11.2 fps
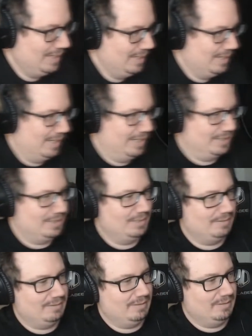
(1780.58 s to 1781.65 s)
it's
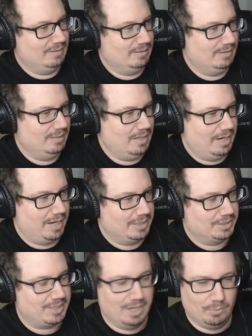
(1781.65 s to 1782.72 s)
God, I
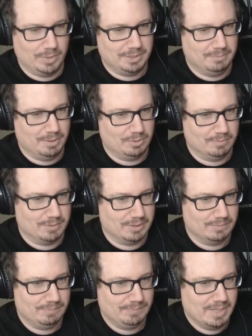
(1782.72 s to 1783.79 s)
just can't wait to build them though.
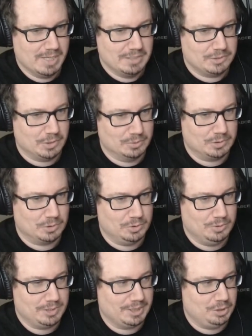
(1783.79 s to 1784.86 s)
So you
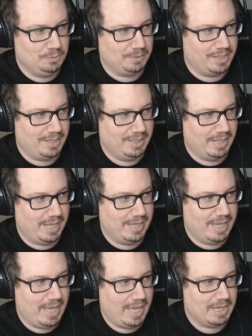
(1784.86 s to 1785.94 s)
said you played a
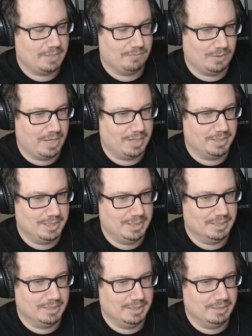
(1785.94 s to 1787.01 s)
heck of a lot of
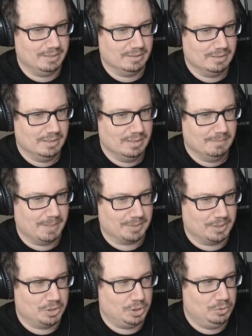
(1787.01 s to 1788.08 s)
D&D back
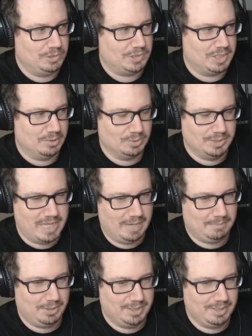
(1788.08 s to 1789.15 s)
then. Do you still
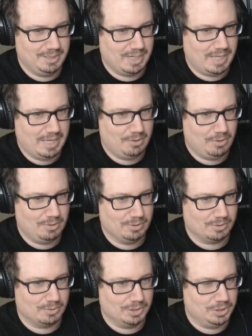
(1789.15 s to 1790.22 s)
dabble it in at all,
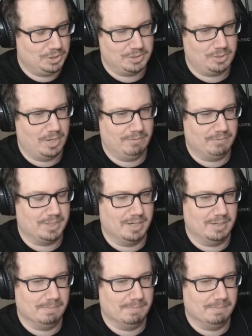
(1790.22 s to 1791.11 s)
or you just don't have the time?